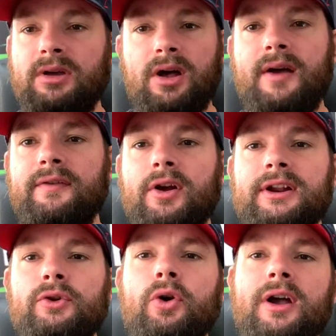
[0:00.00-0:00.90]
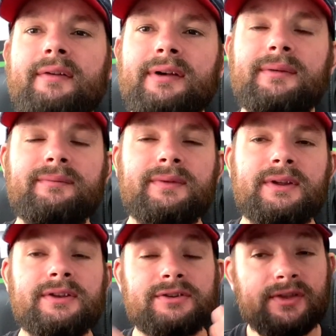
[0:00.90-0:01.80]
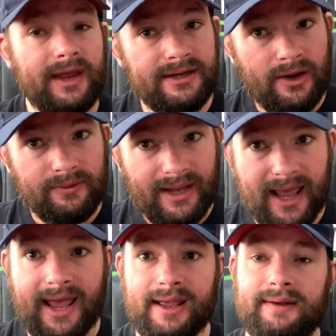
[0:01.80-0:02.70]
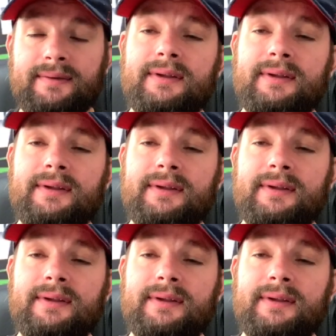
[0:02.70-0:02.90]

Hive Guard ignore cover. So they don't care.